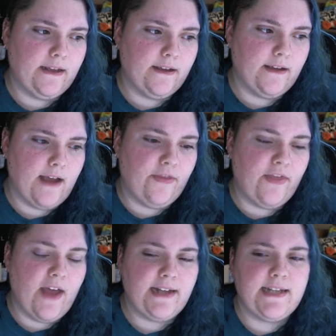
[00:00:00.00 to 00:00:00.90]
At
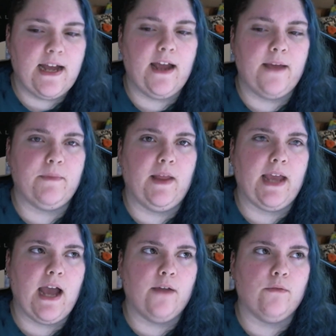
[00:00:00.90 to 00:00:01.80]
that time,
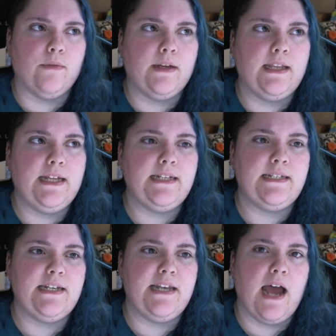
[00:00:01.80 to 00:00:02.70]
I really
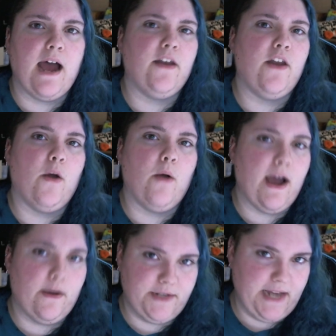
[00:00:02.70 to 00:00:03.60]
did not know
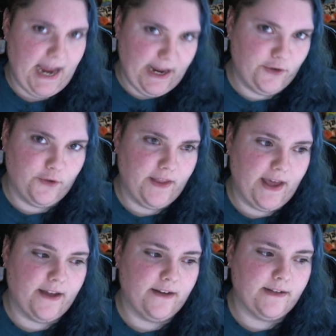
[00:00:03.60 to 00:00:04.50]
how to handle
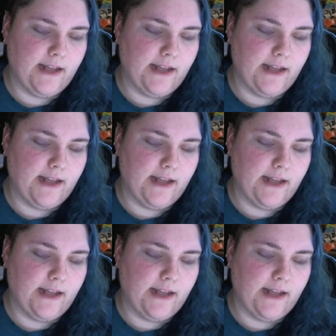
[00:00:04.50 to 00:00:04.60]
that.